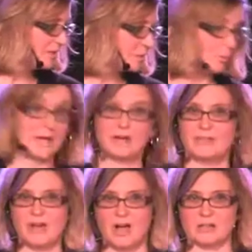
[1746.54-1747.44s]
So Rare
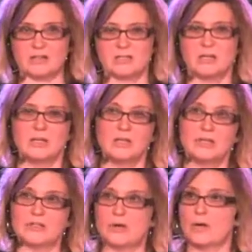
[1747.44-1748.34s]
Voss.
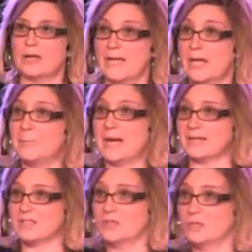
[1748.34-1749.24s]
So again,
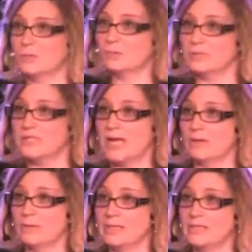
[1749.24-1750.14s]
back to when Don
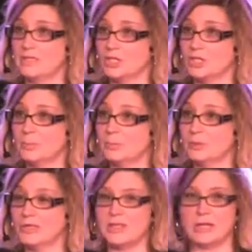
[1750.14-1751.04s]
and Wendy started the
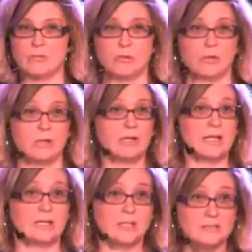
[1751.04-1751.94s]
brewery, they
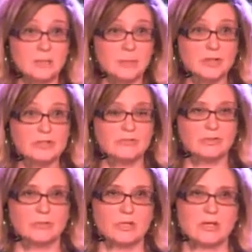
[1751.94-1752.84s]
had lived in Belgium
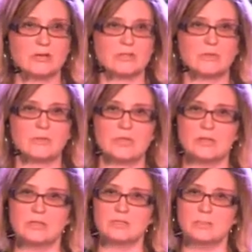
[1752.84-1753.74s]
for 3 years. So
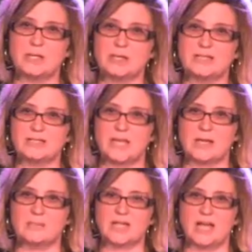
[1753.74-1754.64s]
this beer is
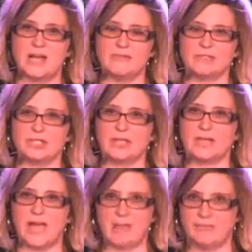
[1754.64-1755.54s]
named after a
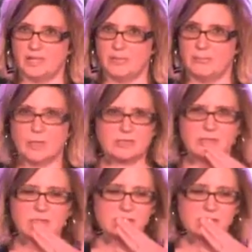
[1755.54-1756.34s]
cafe in Brussels,